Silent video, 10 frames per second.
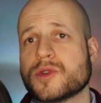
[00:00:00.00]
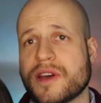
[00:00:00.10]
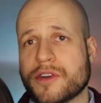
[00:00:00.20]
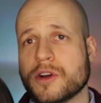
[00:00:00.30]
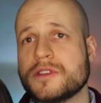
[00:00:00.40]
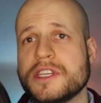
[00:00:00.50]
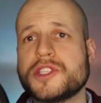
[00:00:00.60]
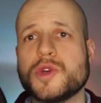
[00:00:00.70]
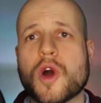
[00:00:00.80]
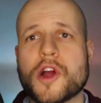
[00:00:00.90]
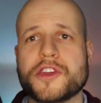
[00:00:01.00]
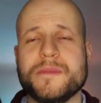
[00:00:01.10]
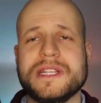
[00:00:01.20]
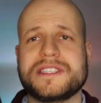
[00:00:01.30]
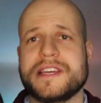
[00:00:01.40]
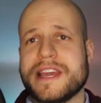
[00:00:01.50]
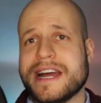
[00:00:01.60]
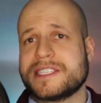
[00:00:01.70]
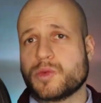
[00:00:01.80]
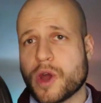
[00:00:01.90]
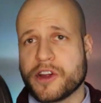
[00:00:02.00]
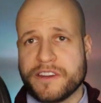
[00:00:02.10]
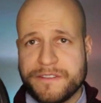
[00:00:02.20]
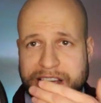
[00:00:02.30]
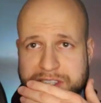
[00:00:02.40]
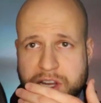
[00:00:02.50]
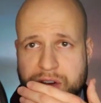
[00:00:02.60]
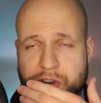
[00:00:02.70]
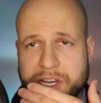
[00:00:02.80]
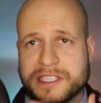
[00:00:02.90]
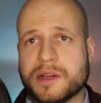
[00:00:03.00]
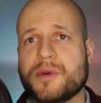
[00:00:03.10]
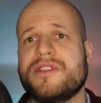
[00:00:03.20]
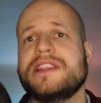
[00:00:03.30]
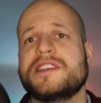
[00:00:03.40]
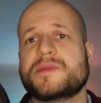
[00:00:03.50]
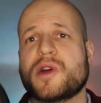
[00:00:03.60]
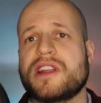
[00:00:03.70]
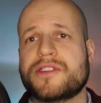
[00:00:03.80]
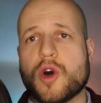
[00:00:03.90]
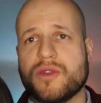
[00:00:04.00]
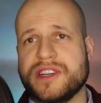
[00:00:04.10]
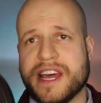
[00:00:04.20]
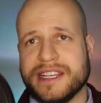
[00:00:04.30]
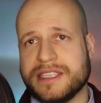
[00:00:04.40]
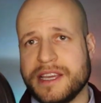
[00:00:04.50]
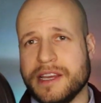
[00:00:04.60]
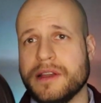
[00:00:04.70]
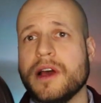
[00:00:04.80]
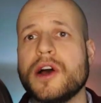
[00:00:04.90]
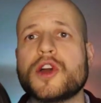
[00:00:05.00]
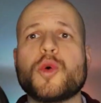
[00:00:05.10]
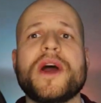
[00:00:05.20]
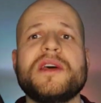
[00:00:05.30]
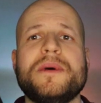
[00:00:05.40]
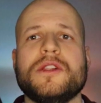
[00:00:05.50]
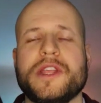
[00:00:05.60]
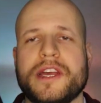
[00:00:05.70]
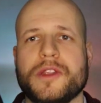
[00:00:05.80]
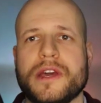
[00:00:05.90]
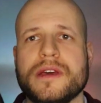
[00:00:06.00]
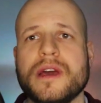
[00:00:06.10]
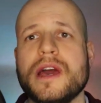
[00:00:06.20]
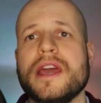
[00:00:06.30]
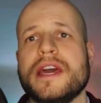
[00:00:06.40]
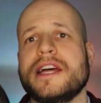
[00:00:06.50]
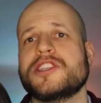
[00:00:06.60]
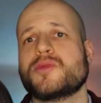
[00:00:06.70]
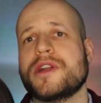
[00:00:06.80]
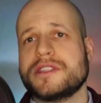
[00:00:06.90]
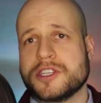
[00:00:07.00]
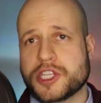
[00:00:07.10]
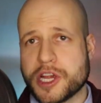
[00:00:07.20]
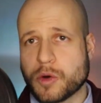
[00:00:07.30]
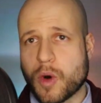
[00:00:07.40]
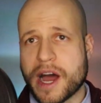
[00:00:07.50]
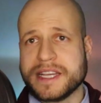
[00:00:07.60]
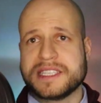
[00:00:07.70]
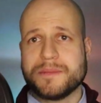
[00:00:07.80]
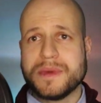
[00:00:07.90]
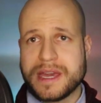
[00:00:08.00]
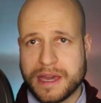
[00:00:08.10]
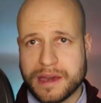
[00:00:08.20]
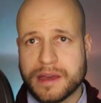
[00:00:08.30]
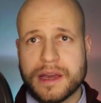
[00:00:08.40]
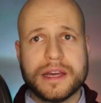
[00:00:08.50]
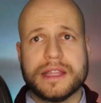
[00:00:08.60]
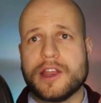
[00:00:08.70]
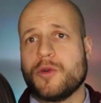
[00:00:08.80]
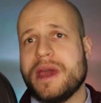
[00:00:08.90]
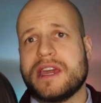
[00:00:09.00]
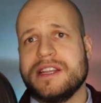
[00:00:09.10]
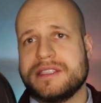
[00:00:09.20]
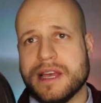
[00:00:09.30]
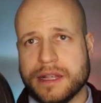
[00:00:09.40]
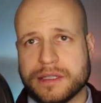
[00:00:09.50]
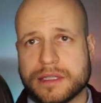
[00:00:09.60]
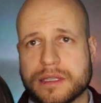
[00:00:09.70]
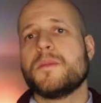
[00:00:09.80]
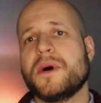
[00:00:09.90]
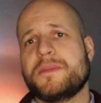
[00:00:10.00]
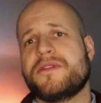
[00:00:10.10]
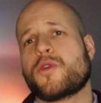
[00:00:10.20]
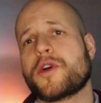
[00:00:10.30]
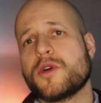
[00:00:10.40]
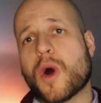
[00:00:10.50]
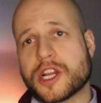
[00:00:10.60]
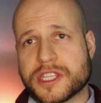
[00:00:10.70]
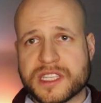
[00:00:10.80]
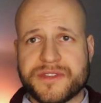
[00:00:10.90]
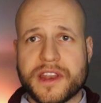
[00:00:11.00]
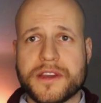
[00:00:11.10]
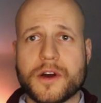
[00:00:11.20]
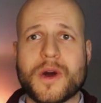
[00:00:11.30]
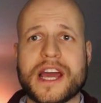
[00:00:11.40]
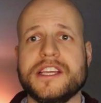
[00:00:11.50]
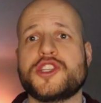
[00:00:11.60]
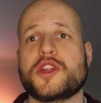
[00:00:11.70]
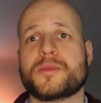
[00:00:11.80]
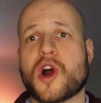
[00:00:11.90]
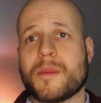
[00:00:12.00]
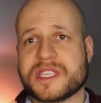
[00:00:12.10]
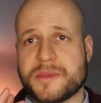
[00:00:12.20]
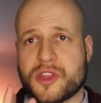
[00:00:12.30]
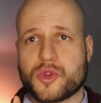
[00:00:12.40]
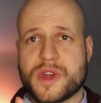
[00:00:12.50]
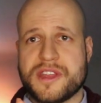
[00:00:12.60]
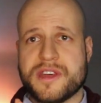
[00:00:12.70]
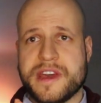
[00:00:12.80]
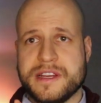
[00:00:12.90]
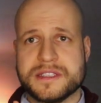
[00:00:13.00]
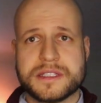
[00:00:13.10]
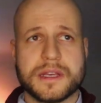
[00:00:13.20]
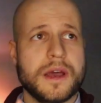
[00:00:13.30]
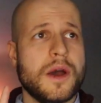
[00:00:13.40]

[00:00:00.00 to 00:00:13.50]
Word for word: So I've heard these two arguments against wearing face coverings to prevent the spread of COVID 19 quite a bit lately, and I just wanted to share why, to me, they don't make any sense. But before you watch this video, I need you to promise me three things.